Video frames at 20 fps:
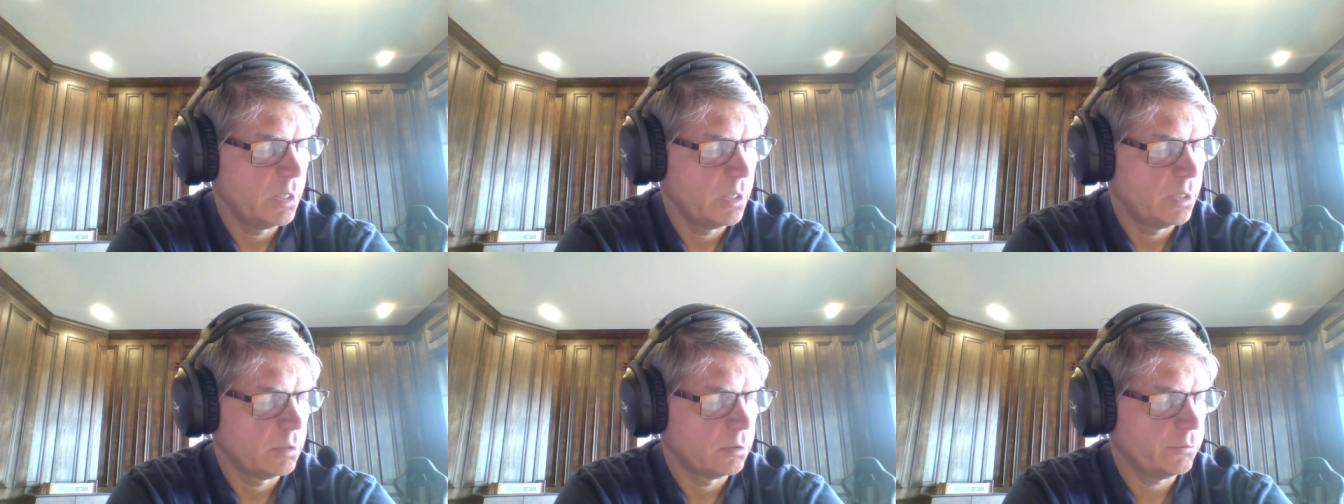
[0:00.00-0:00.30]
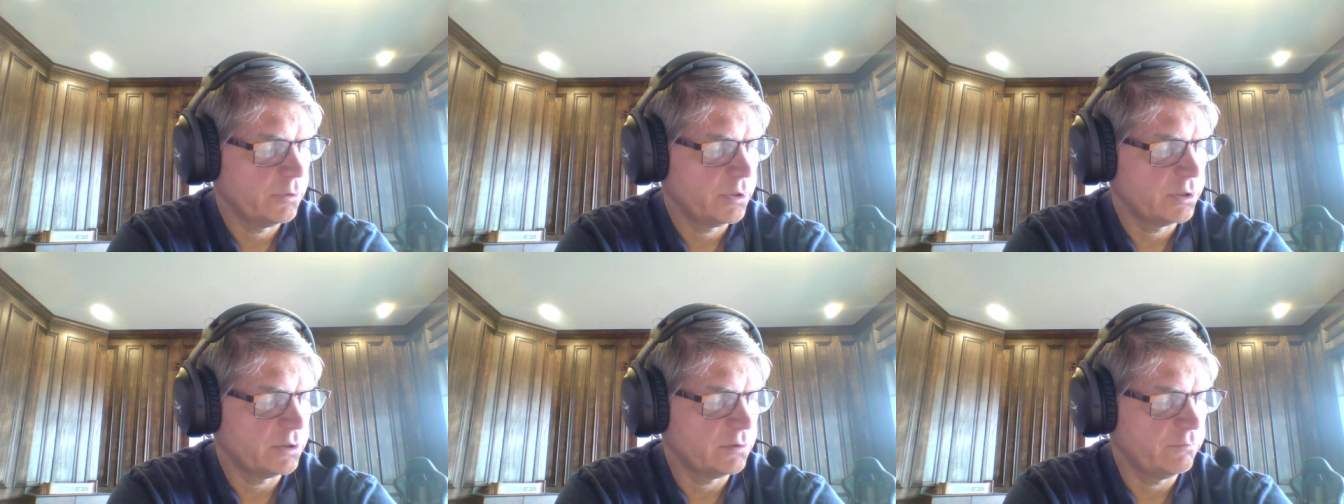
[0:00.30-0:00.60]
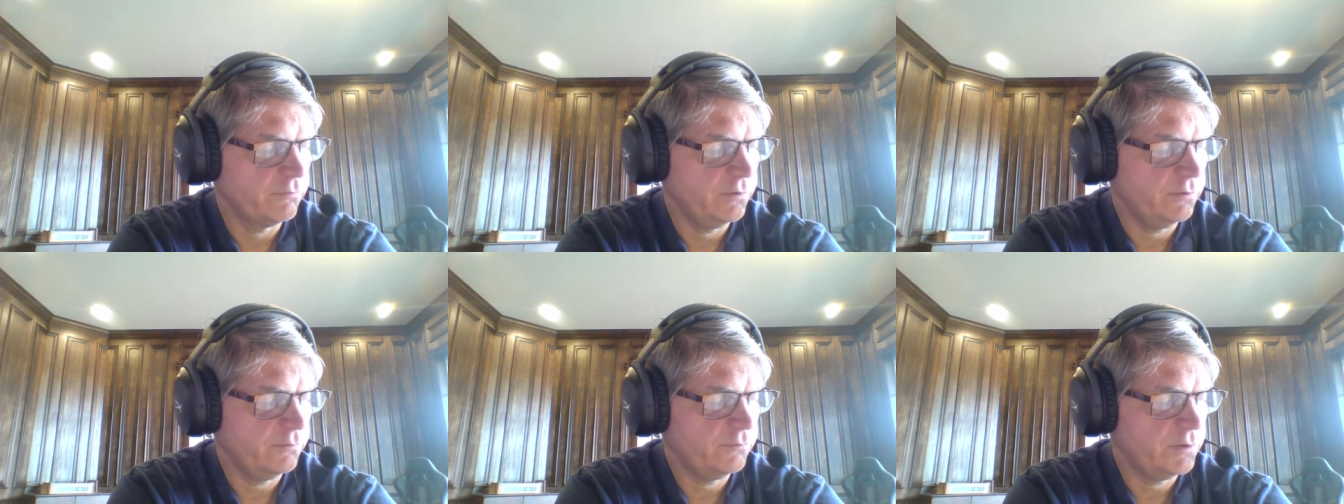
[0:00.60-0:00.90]
Question
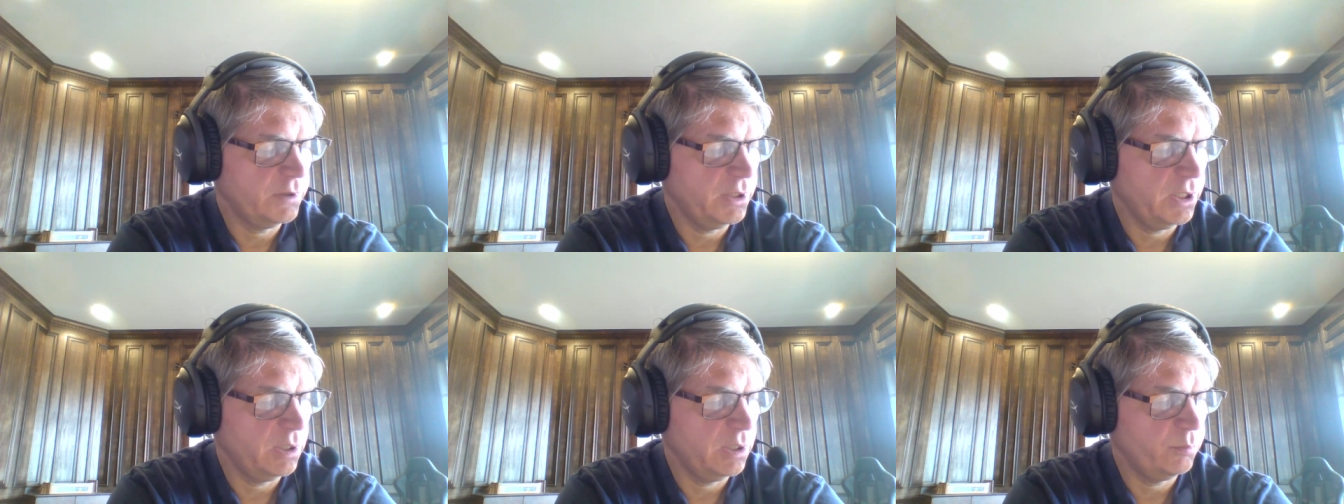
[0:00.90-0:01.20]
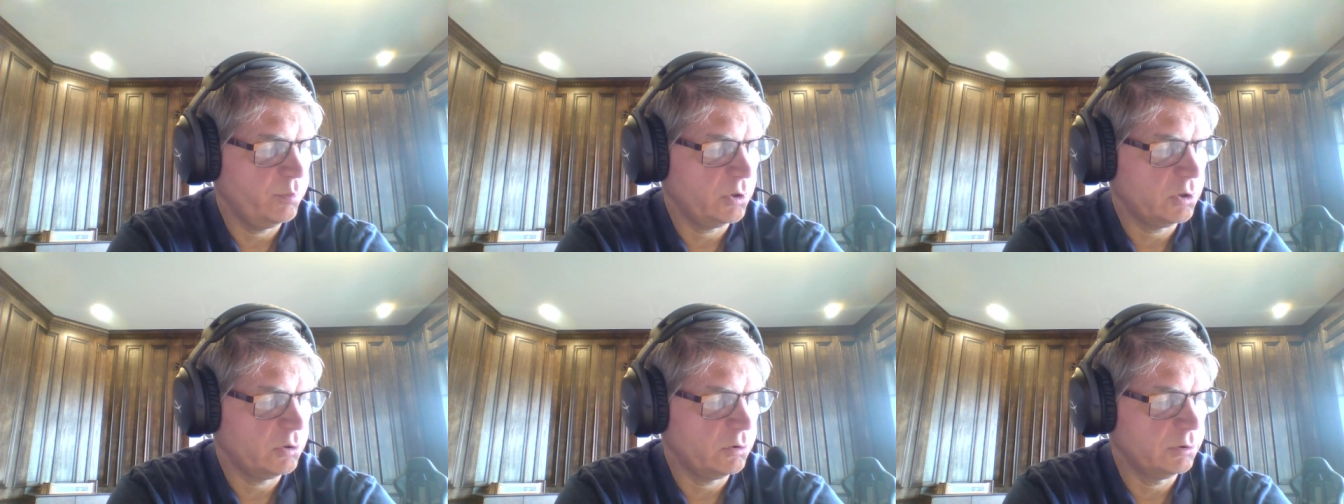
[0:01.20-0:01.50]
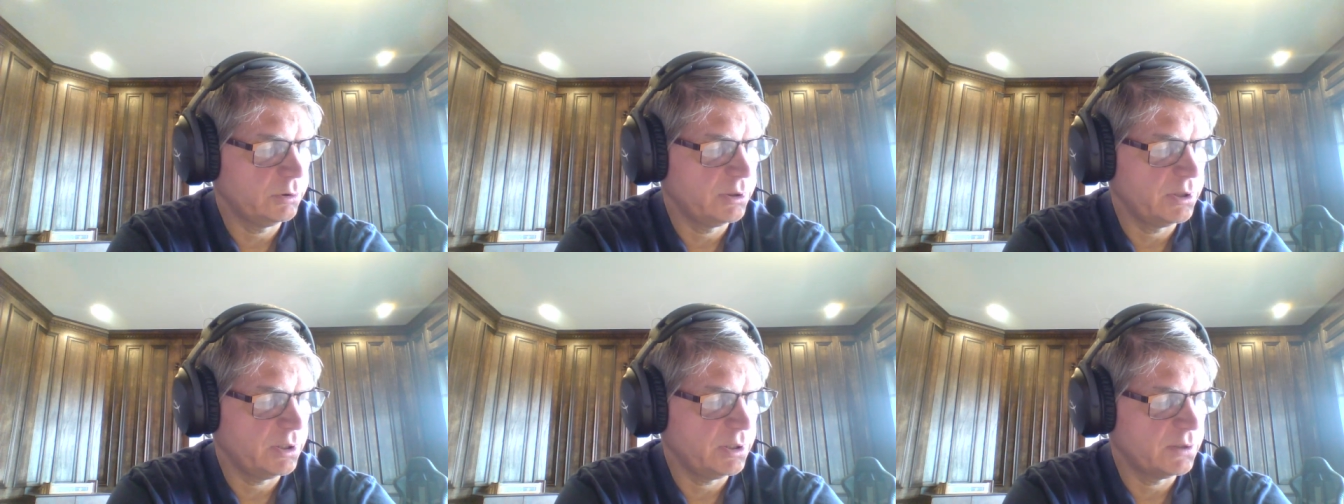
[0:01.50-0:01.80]
50,
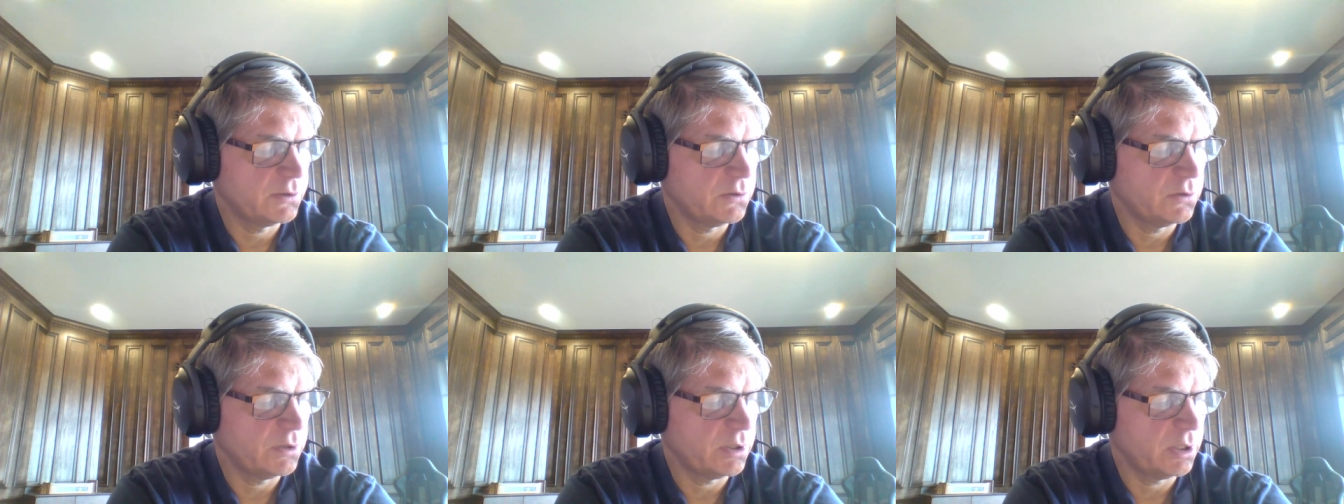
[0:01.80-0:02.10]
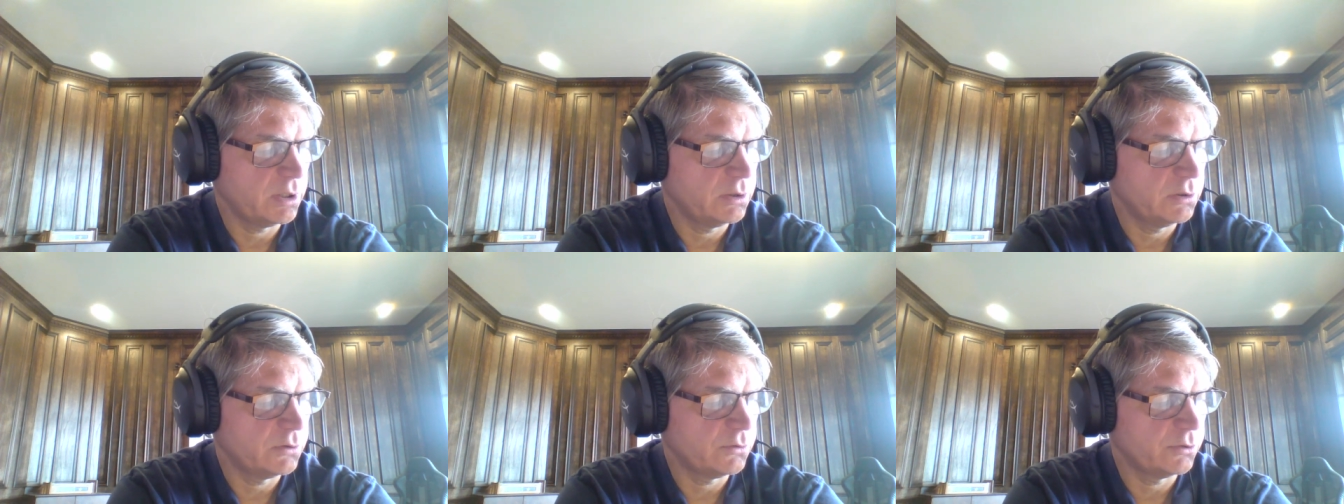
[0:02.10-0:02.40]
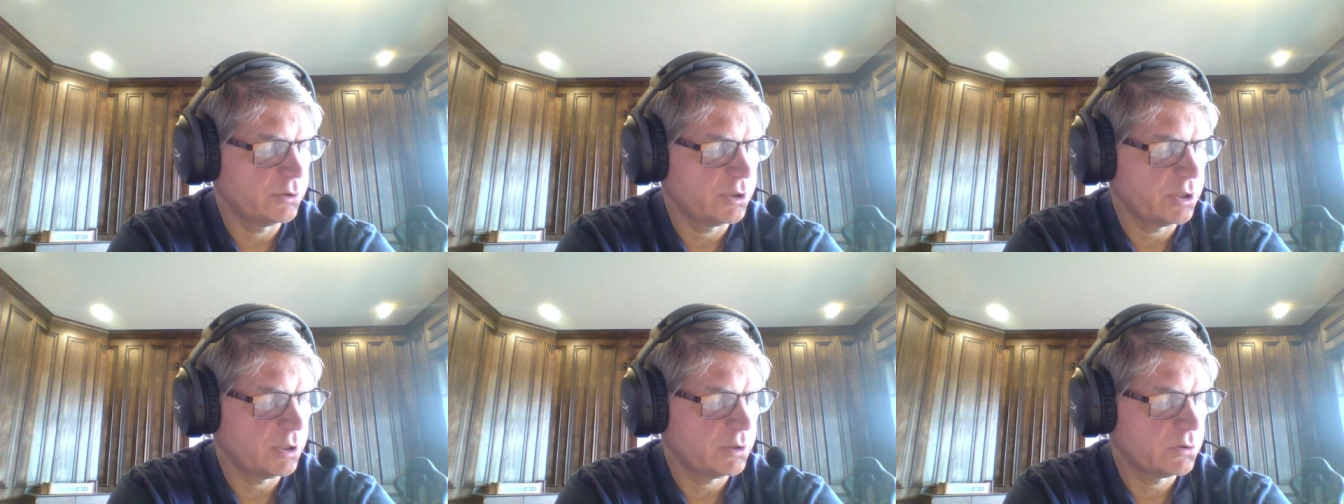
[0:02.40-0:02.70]
apical, D as in dinosaur,
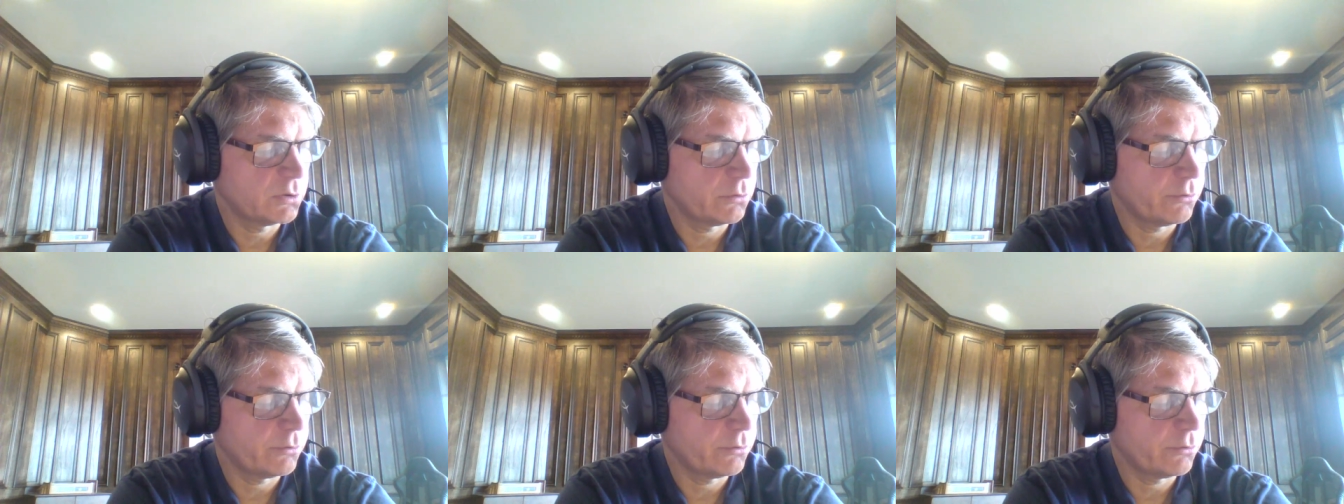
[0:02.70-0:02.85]
chest.